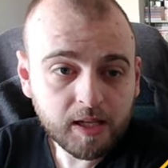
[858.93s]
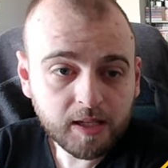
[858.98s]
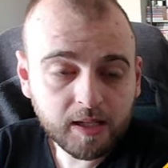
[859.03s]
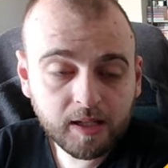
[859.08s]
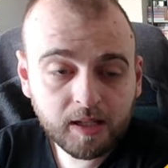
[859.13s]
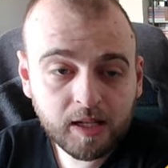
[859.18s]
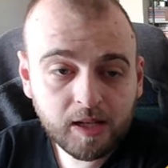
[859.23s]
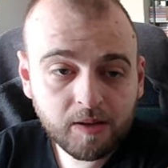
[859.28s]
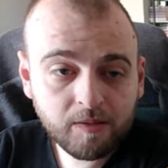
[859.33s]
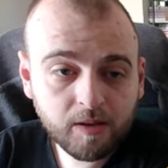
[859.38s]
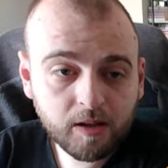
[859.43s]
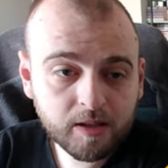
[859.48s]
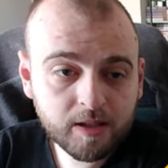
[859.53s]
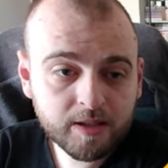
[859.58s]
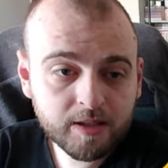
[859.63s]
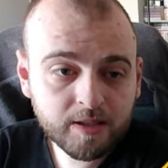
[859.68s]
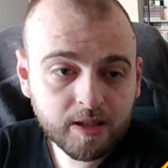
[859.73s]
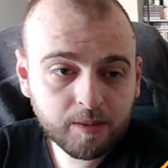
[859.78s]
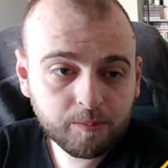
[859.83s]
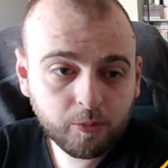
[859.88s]
Leva is
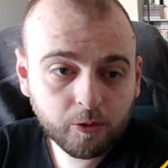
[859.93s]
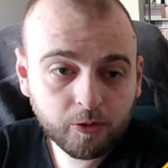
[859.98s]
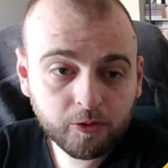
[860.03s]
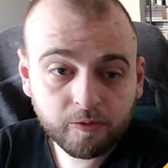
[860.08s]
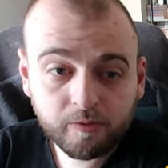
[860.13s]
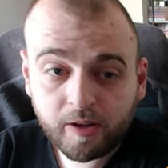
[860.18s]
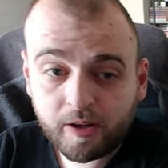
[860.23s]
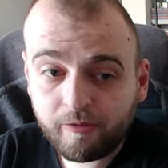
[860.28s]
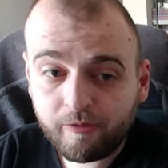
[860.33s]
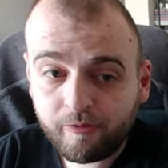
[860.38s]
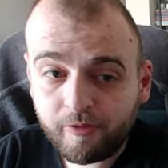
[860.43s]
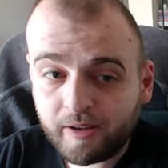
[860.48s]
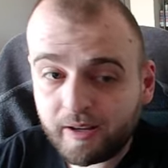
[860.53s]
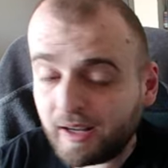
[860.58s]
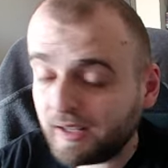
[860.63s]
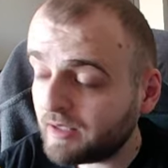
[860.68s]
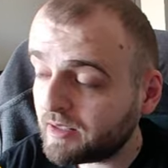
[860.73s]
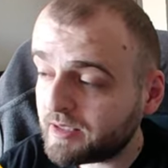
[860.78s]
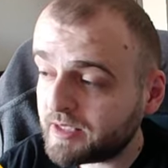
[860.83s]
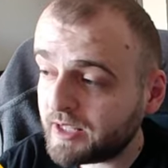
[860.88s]
9.5,
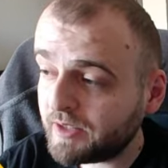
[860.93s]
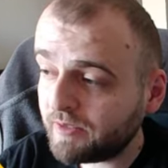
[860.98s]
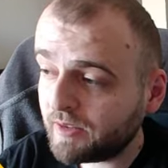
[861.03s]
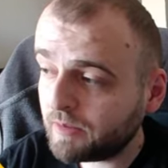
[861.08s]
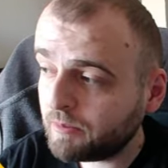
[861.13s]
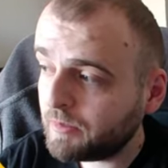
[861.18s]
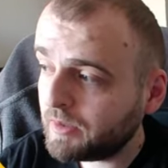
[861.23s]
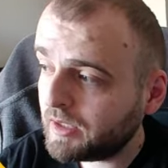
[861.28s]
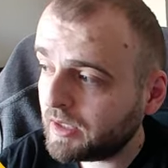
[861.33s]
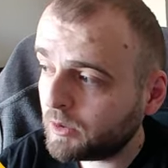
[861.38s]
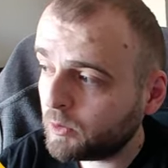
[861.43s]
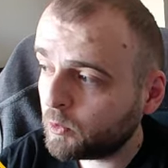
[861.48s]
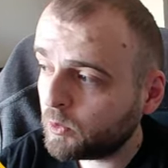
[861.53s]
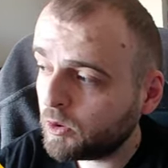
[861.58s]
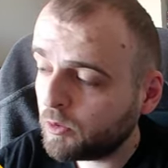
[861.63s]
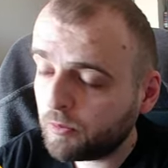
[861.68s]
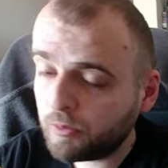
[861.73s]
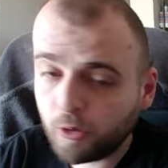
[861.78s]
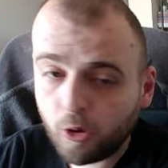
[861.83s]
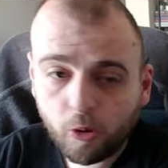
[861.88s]
Ferran at 7 million
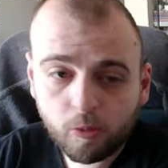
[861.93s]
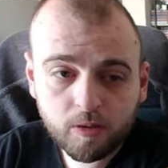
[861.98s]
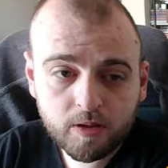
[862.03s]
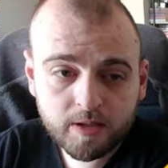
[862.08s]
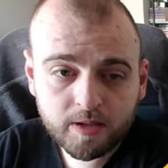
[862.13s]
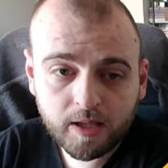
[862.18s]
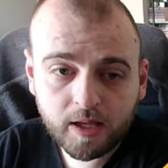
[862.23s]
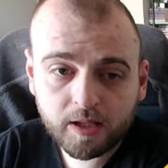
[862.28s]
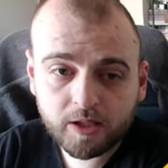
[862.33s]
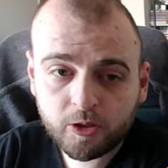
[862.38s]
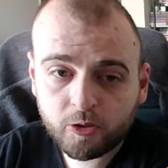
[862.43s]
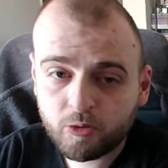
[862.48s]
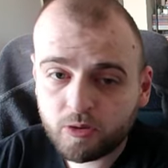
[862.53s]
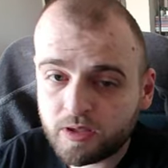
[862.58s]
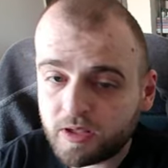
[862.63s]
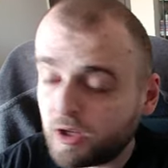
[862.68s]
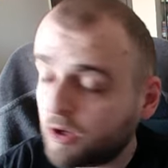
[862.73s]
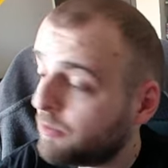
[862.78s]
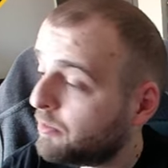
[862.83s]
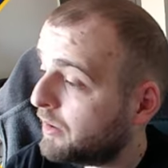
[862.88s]
will probably start
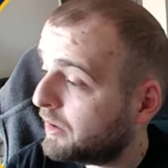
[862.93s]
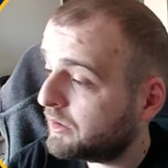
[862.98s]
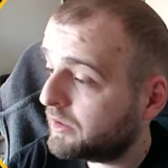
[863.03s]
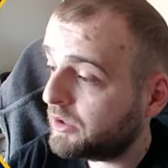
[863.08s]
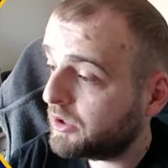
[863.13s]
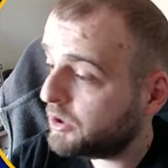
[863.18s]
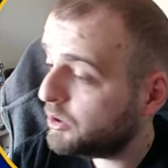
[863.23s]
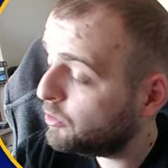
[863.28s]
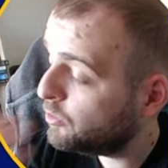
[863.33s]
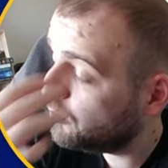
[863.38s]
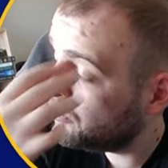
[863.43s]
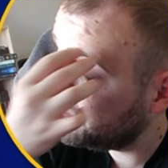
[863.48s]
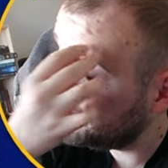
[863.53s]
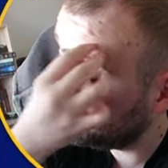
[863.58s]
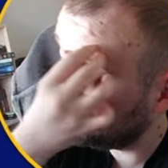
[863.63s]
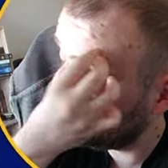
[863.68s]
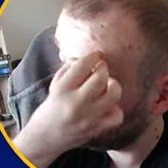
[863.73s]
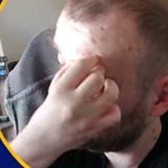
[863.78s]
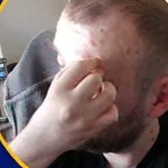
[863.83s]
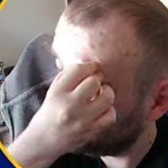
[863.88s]
UCL, but you'll be
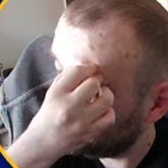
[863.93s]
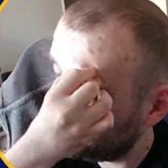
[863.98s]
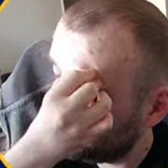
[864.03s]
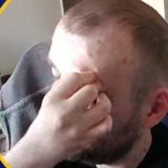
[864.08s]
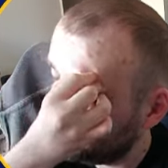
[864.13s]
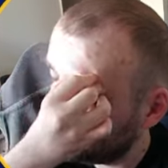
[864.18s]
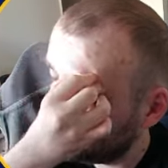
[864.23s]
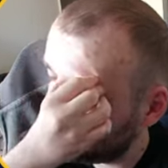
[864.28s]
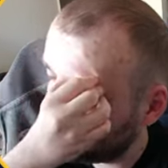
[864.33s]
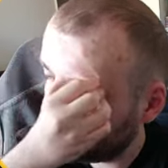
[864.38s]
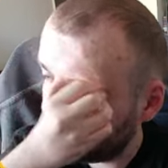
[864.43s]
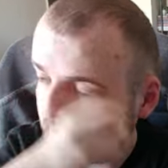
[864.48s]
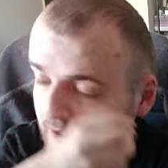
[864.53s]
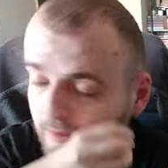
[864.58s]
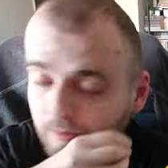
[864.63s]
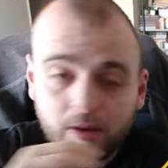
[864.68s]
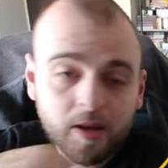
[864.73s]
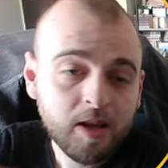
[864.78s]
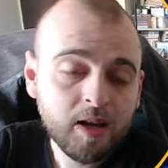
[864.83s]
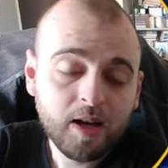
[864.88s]
losing
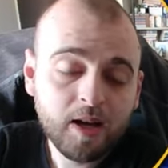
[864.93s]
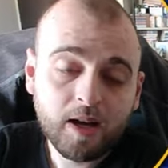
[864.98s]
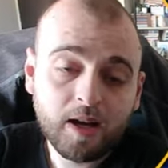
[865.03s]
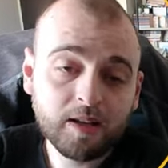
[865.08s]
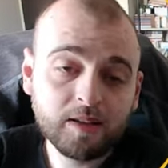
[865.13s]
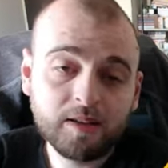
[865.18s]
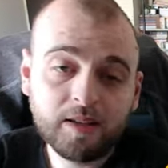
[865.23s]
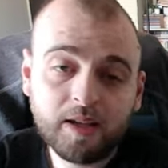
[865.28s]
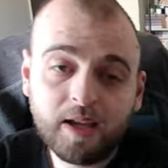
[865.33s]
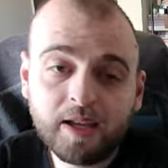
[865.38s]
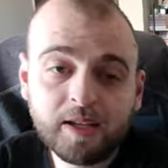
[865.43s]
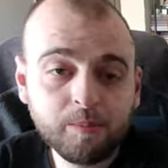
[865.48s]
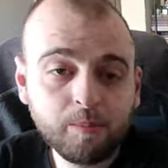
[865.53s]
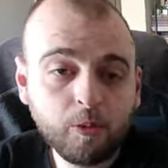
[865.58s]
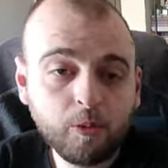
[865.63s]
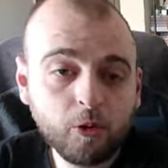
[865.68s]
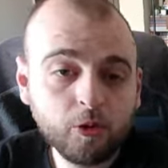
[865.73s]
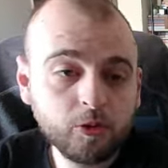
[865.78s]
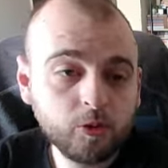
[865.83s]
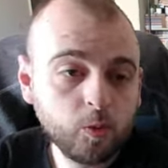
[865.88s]
him at any
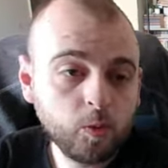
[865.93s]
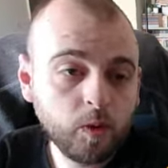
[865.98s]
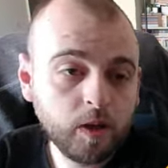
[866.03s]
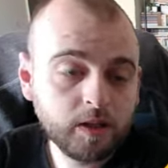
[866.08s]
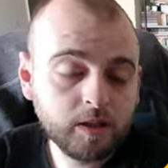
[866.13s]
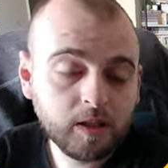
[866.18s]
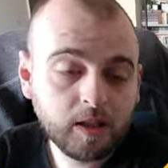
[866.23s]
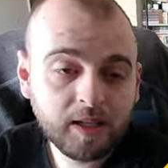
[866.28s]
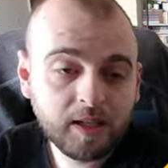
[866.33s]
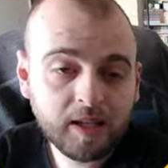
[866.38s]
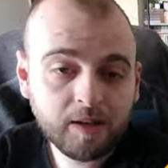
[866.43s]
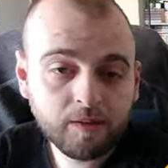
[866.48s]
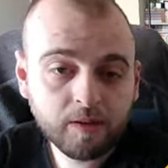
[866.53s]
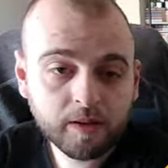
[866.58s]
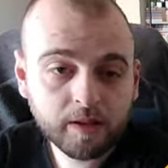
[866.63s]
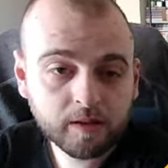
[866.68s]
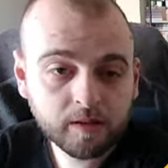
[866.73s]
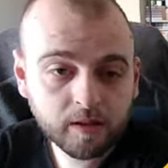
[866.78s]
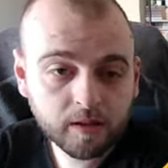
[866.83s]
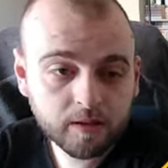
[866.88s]
point when Leva
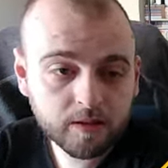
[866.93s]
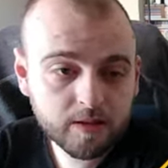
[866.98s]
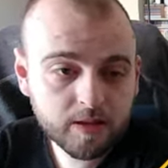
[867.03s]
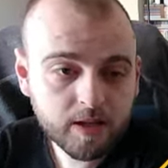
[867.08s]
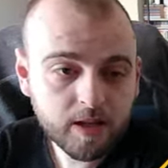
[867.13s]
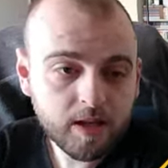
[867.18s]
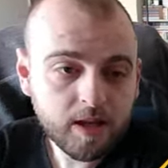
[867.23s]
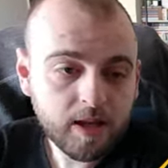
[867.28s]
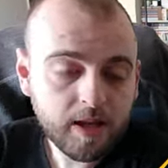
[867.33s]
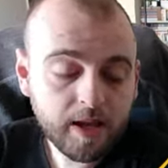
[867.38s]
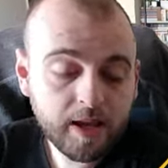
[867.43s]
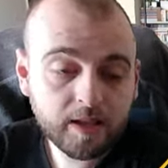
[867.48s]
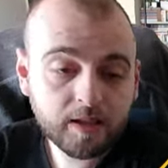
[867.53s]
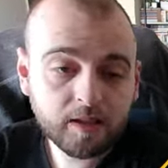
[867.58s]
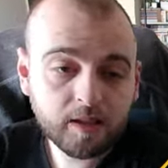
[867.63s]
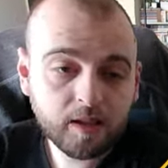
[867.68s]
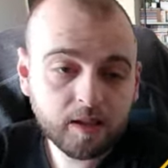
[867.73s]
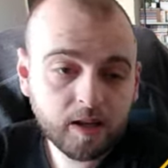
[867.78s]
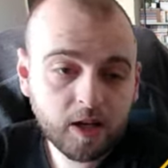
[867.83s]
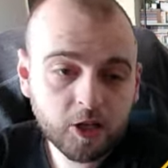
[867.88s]
returns. And
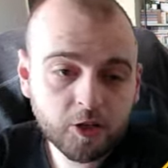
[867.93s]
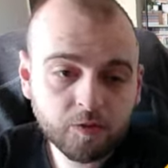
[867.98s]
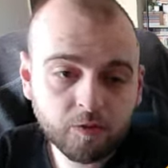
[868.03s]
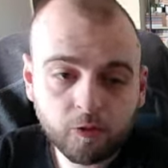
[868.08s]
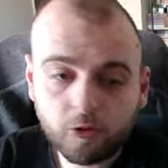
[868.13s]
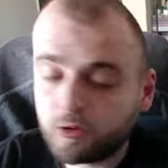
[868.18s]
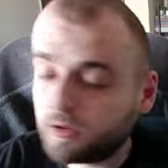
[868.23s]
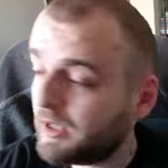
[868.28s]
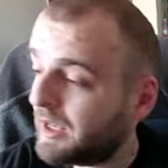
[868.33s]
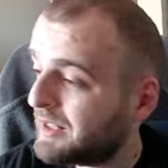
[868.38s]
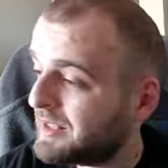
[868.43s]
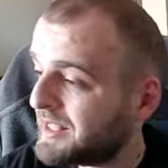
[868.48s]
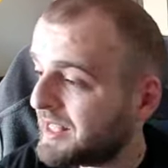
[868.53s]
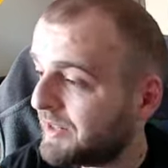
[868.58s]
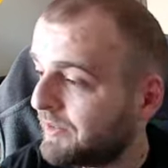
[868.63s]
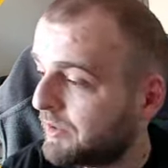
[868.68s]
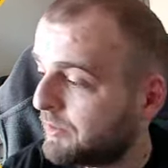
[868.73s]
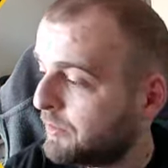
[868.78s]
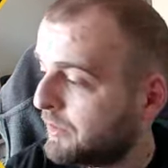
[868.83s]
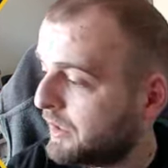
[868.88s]
Rashford at
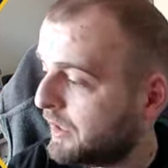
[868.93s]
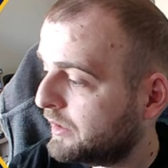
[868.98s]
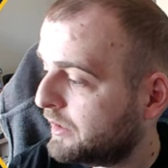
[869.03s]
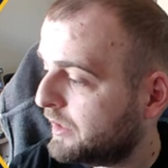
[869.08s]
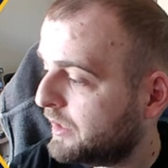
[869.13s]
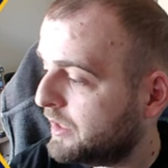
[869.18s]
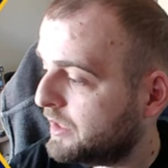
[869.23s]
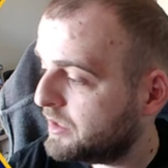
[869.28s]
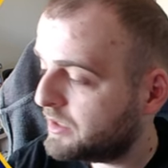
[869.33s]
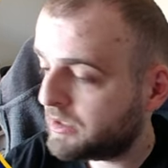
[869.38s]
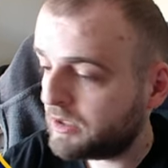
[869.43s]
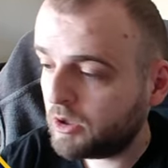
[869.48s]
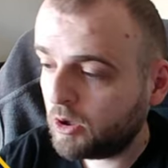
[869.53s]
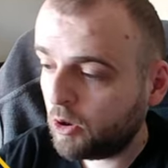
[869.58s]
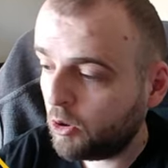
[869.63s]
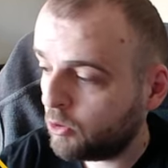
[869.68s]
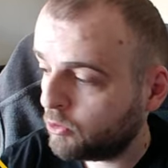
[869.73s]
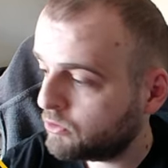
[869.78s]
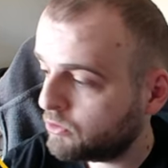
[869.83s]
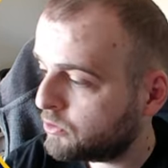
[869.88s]
7 million is
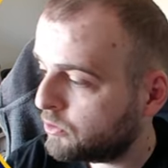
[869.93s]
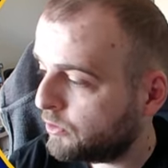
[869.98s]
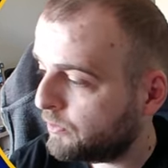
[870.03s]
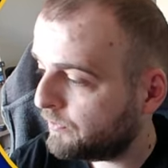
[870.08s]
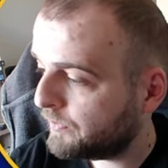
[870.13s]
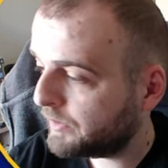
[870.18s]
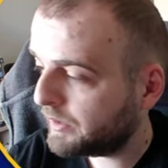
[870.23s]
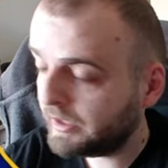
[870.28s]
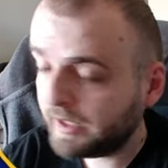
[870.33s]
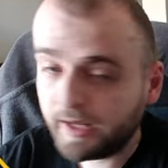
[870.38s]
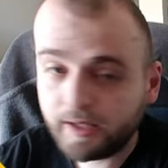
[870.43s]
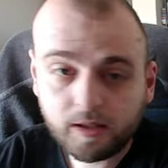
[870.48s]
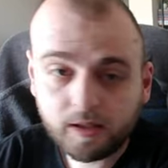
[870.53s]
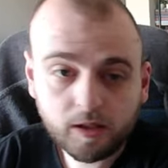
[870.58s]
also a great